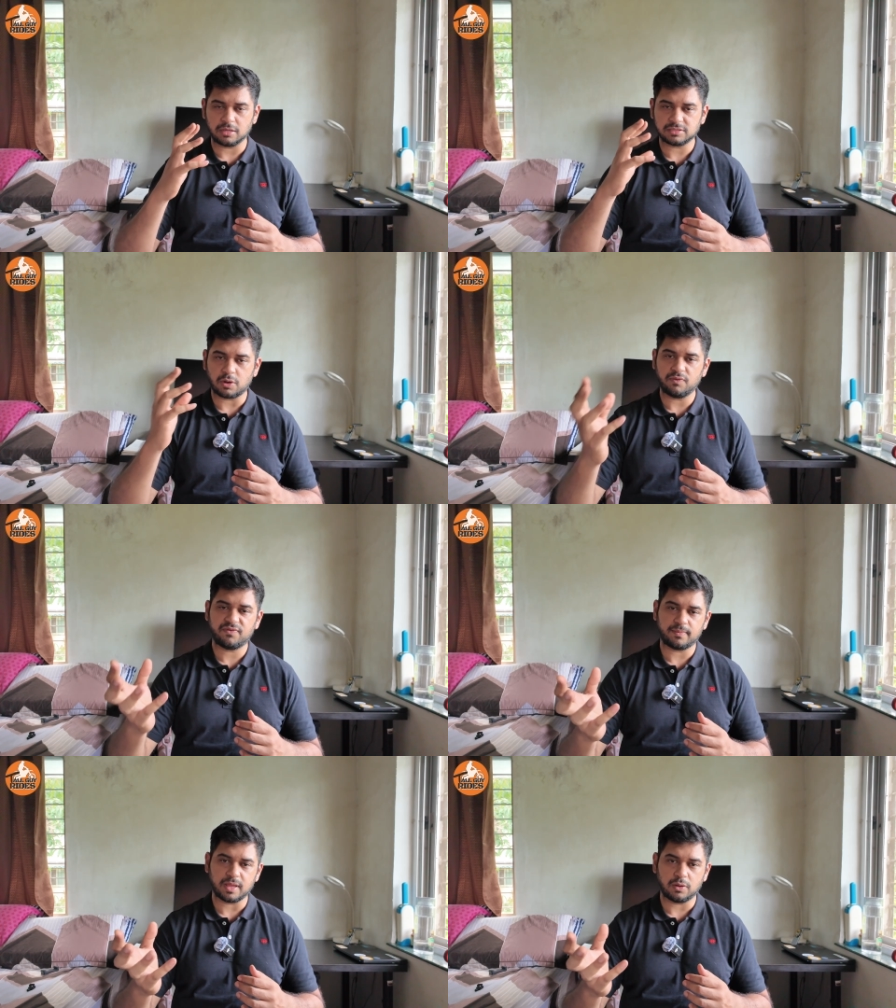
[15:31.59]

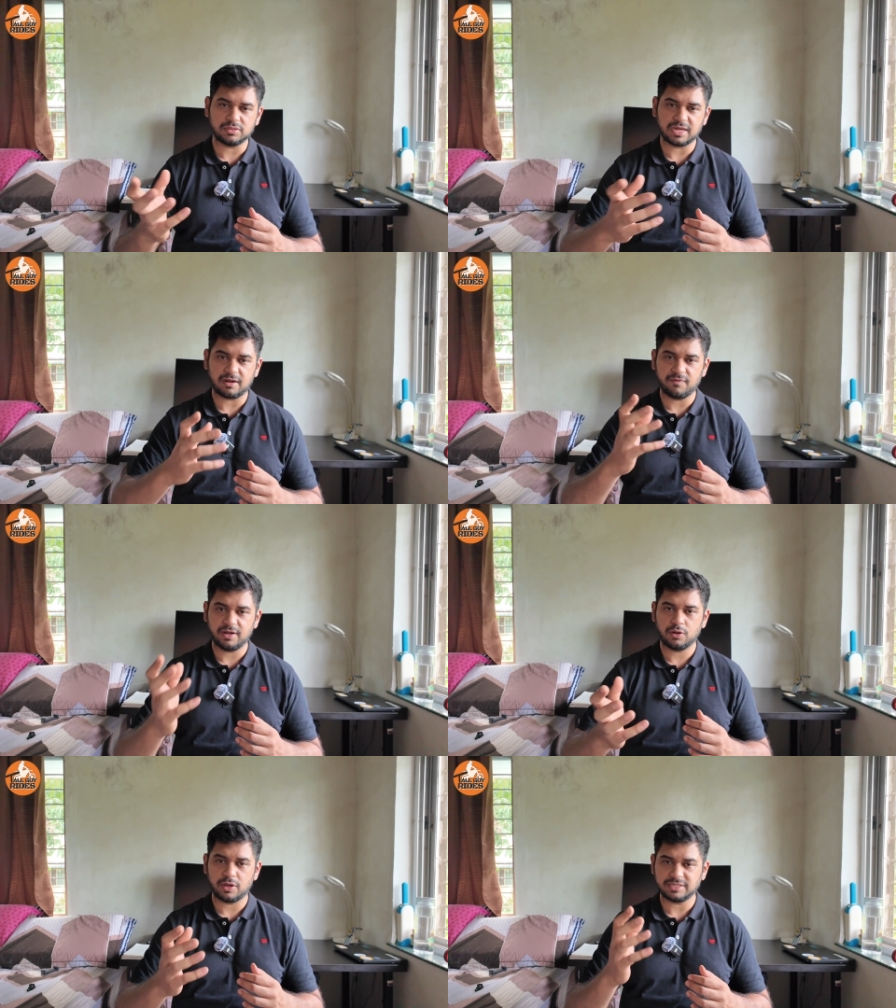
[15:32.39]
sound from the outside,
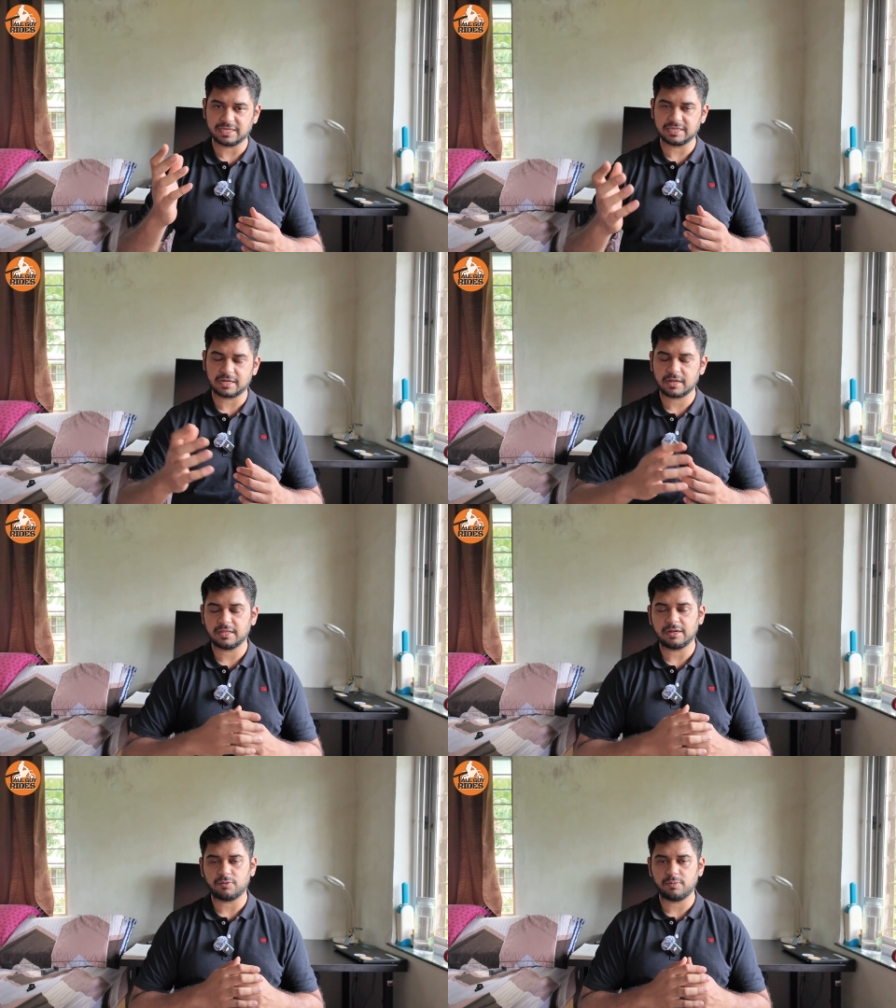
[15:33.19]
wind noise,
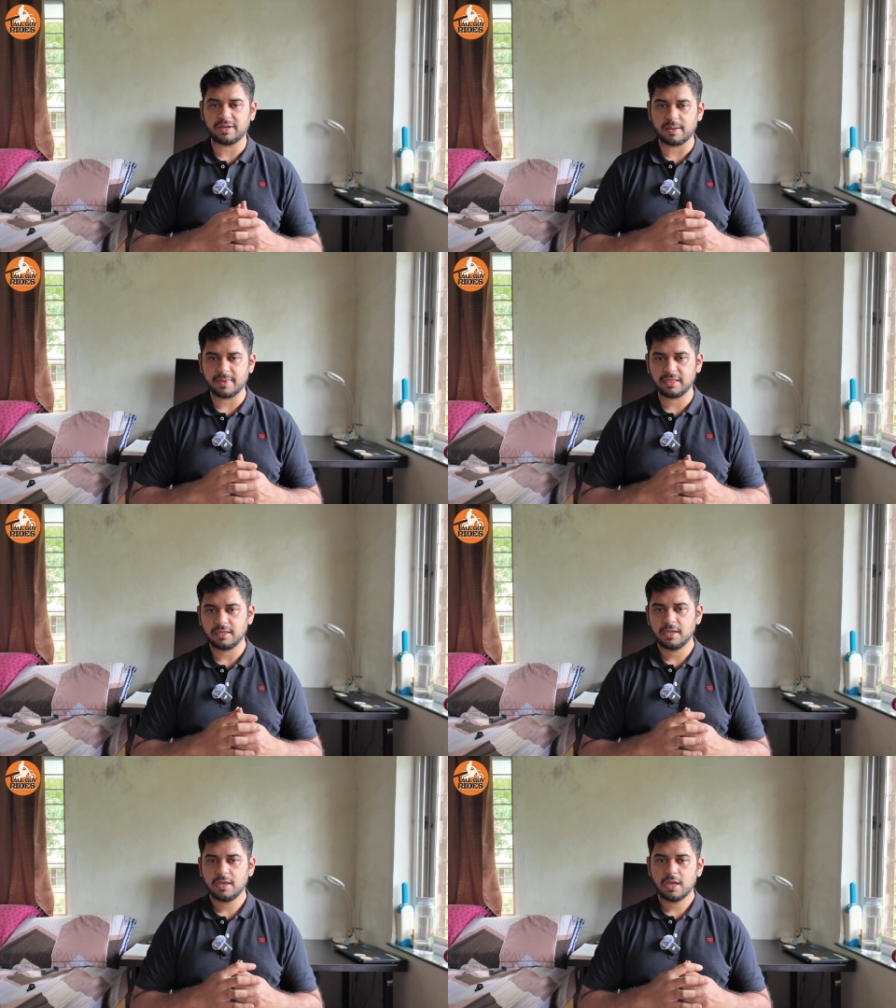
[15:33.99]
etc., that would come
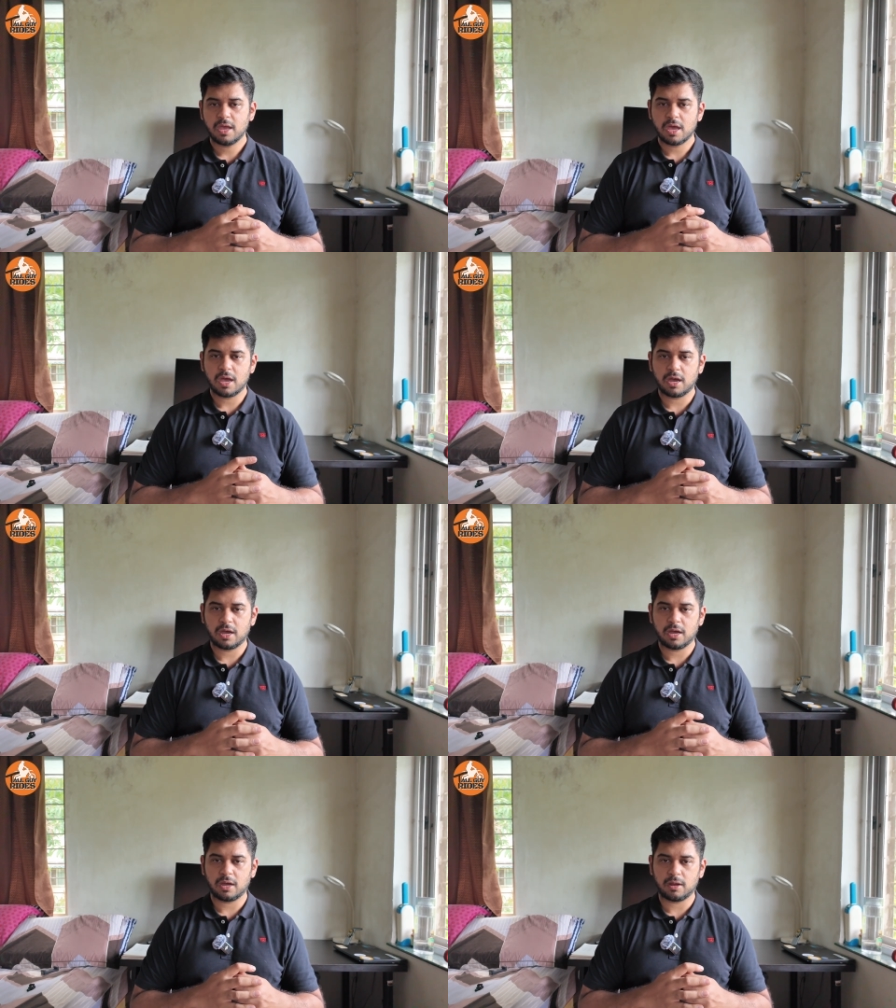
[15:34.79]
in
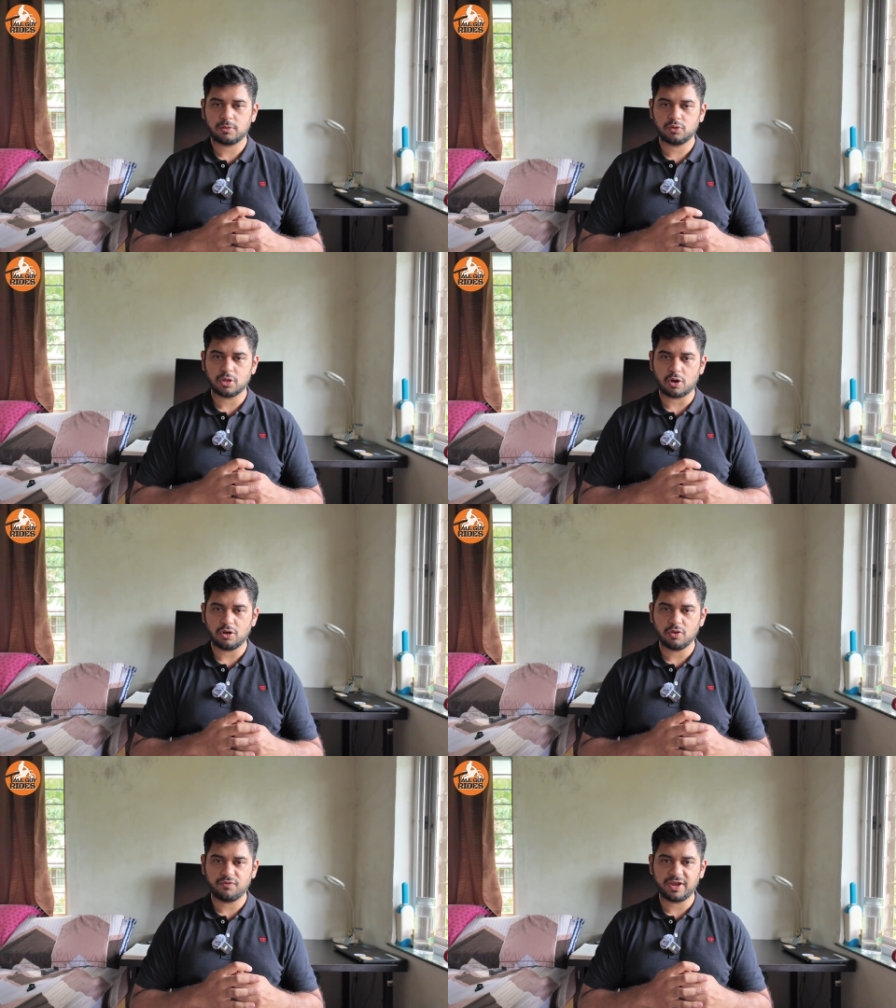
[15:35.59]
to the
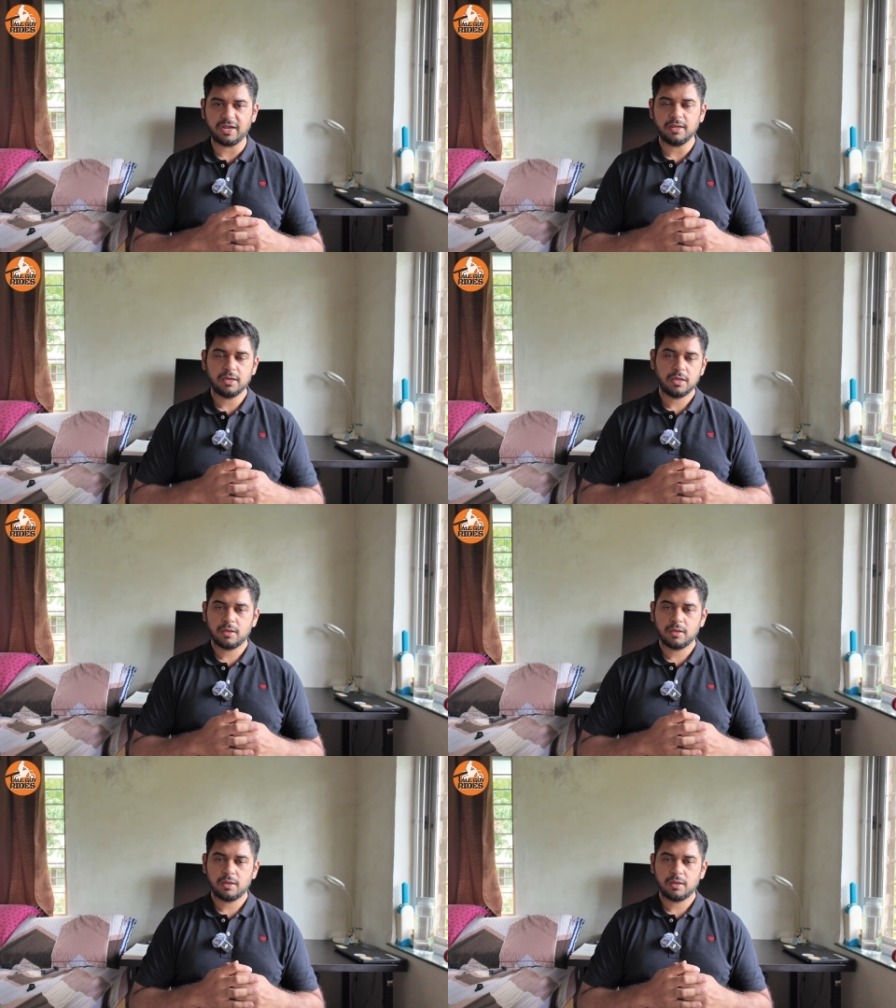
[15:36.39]
audio feed.